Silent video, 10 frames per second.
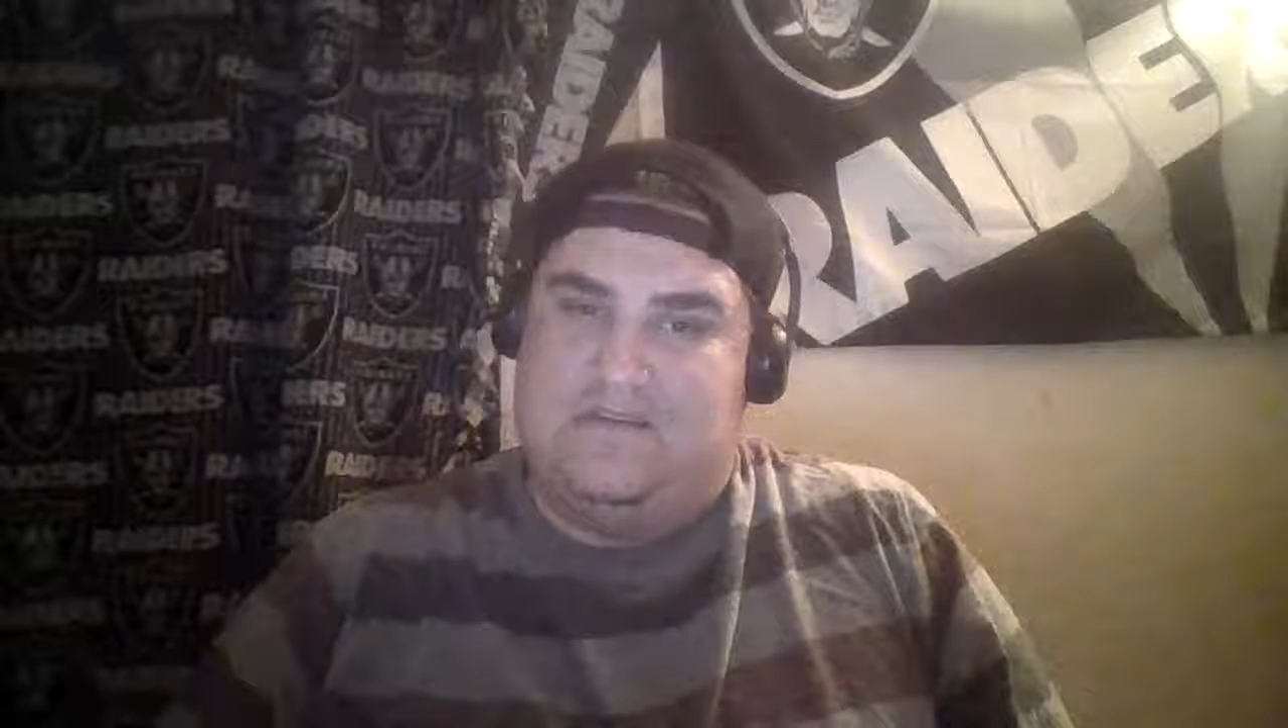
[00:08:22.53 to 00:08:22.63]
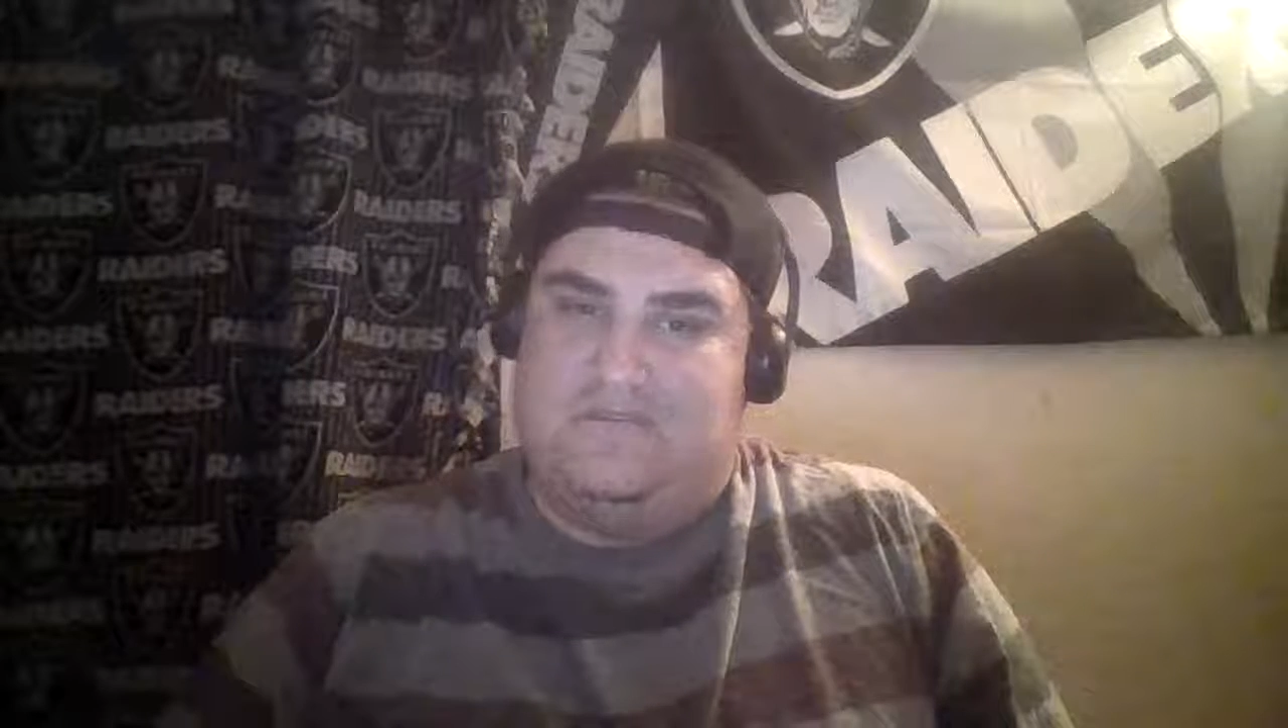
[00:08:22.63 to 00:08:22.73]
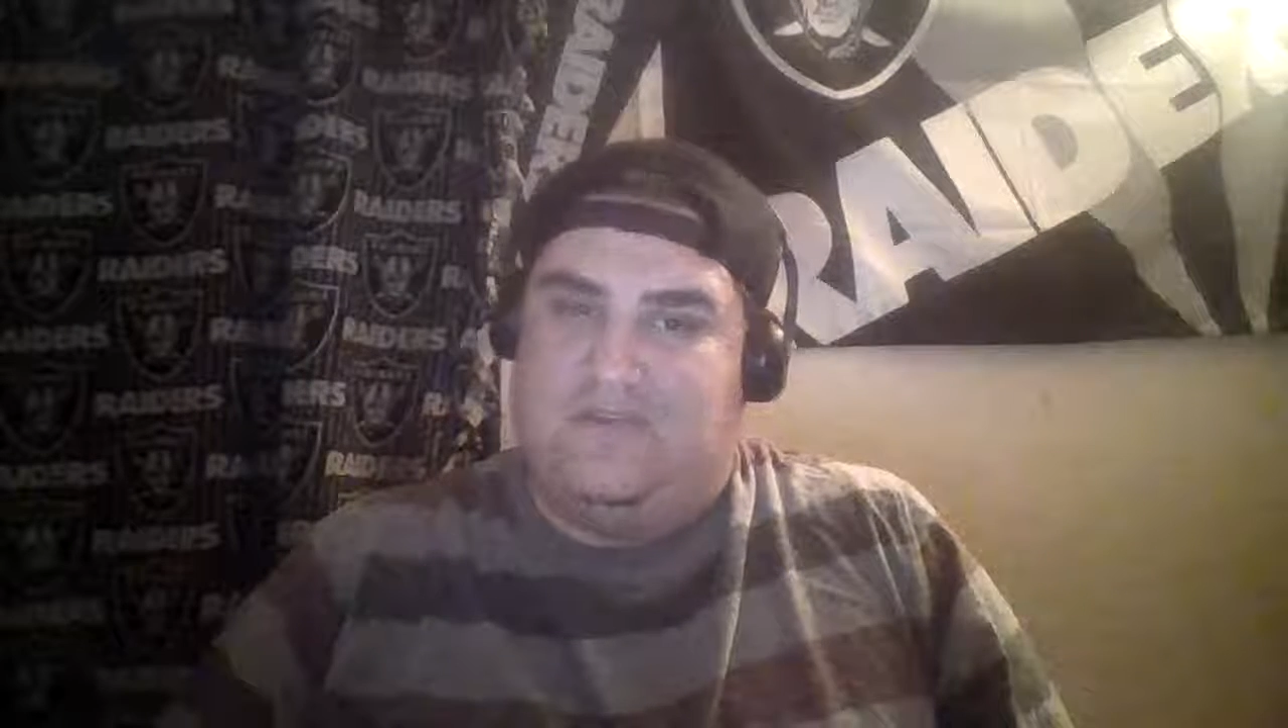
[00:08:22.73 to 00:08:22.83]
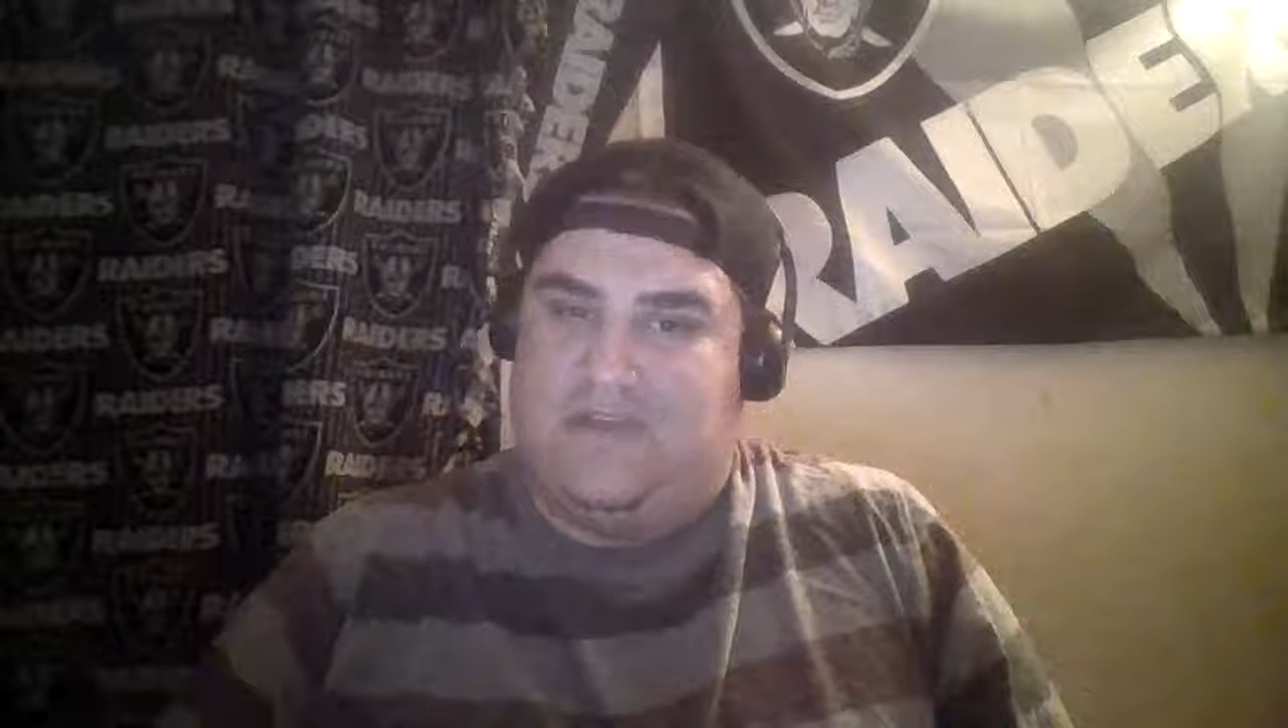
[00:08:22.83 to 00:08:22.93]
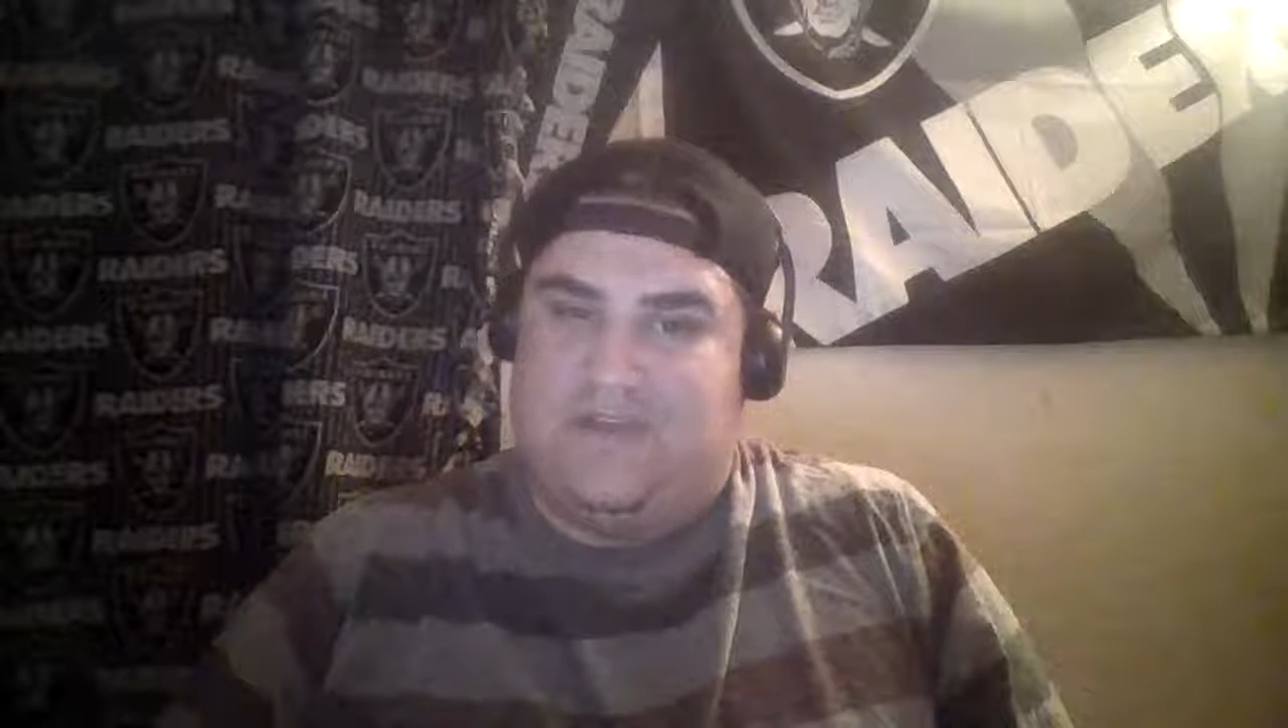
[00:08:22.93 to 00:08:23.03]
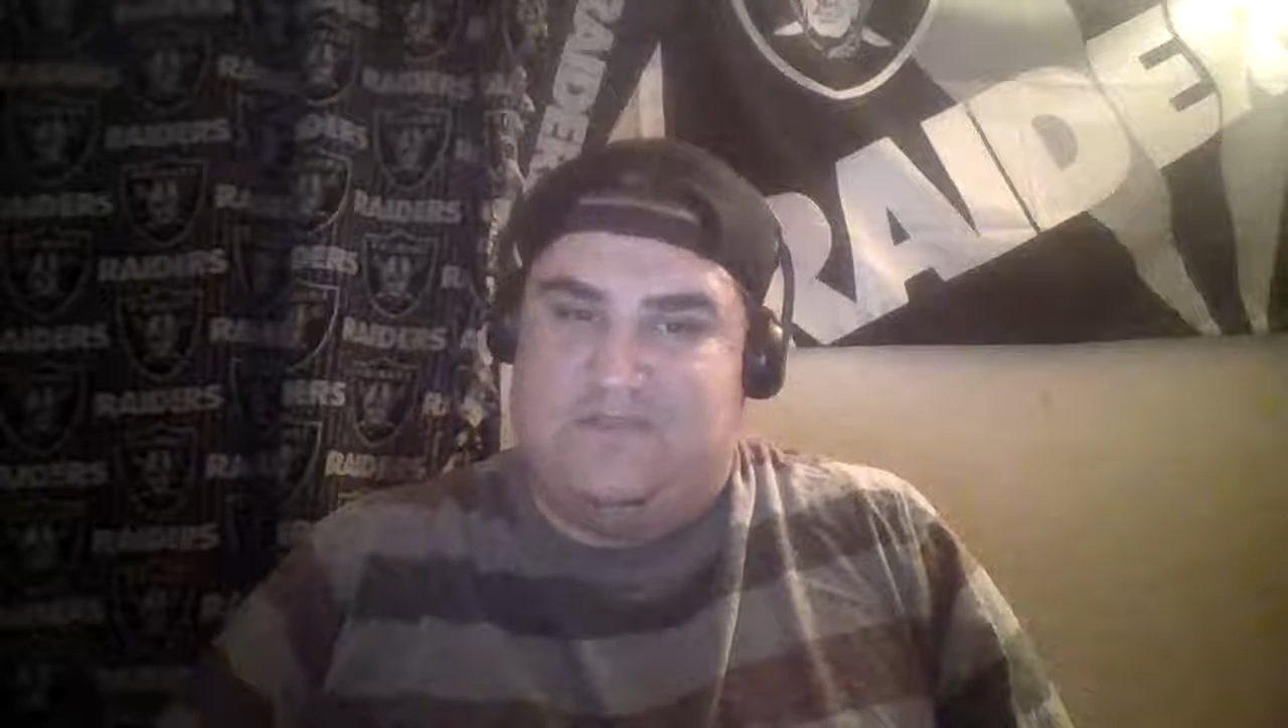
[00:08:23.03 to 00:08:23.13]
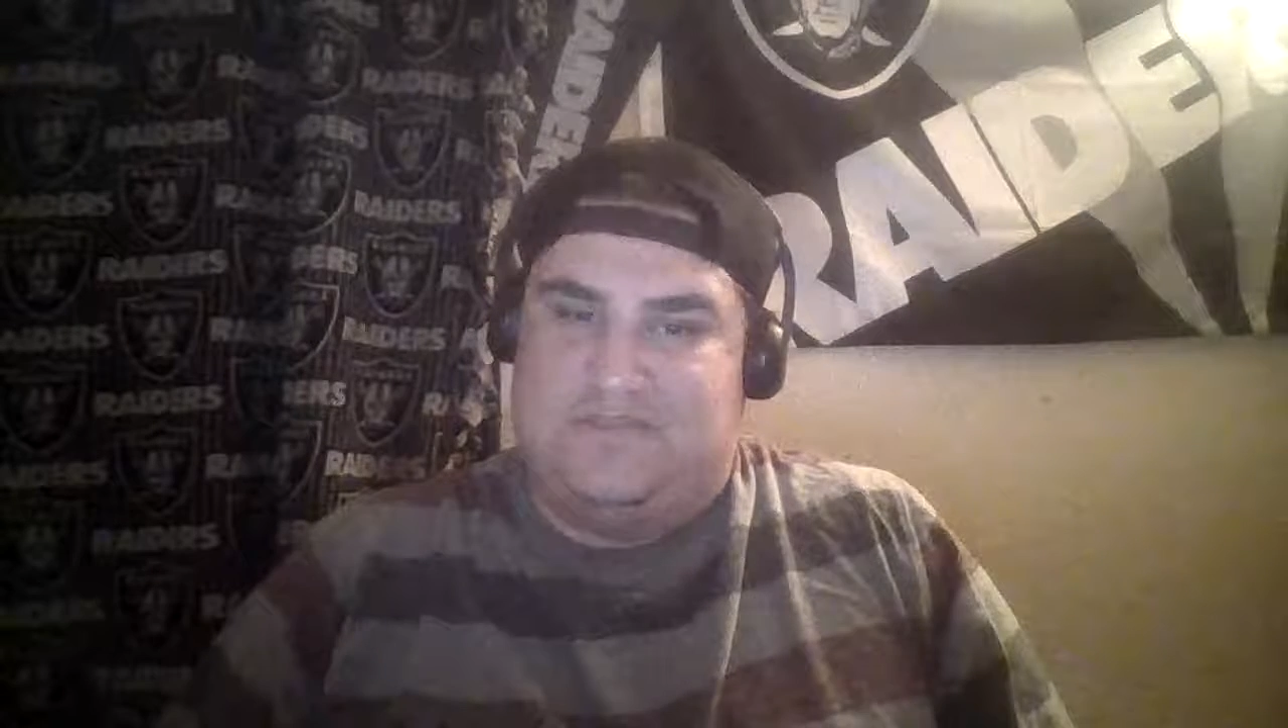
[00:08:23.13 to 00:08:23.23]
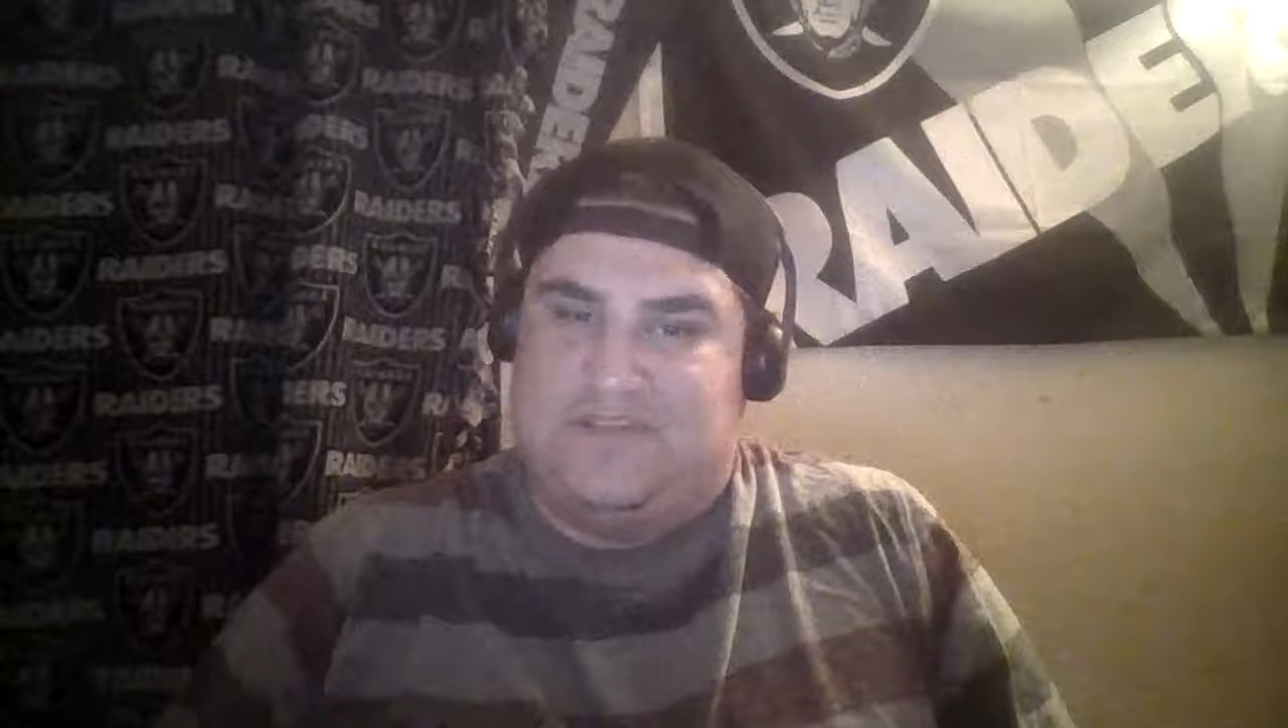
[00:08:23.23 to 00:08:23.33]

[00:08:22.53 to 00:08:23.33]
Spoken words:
Fournette was